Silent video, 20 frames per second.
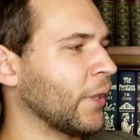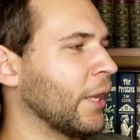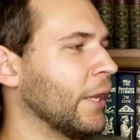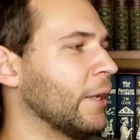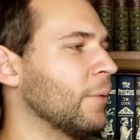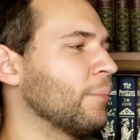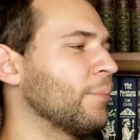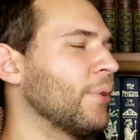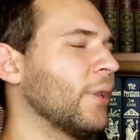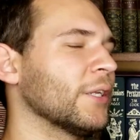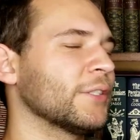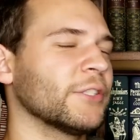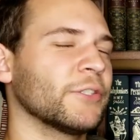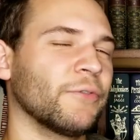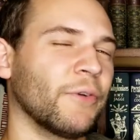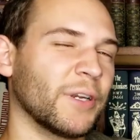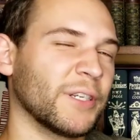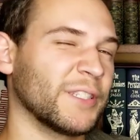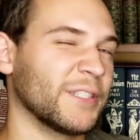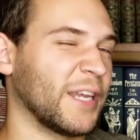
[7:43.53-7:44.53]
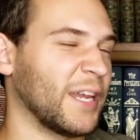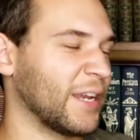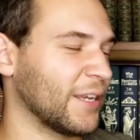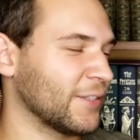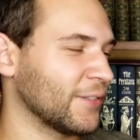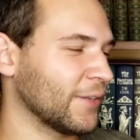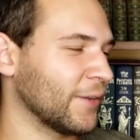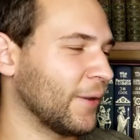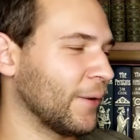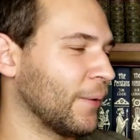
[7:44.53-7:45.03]
And plus, as far as
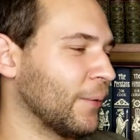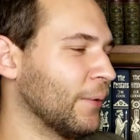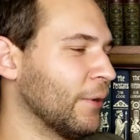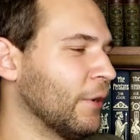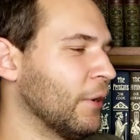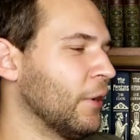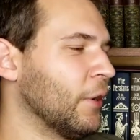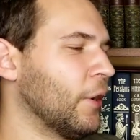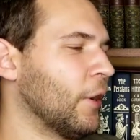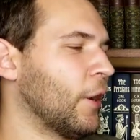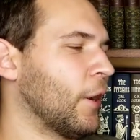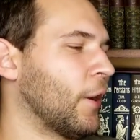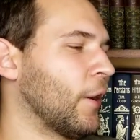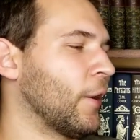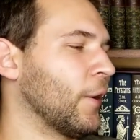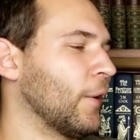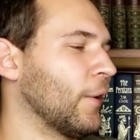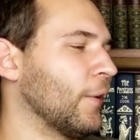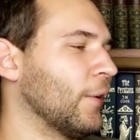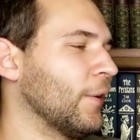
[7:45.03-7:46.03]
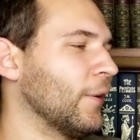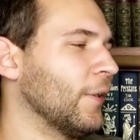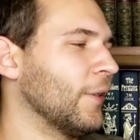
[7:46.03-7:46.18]
sex go uh,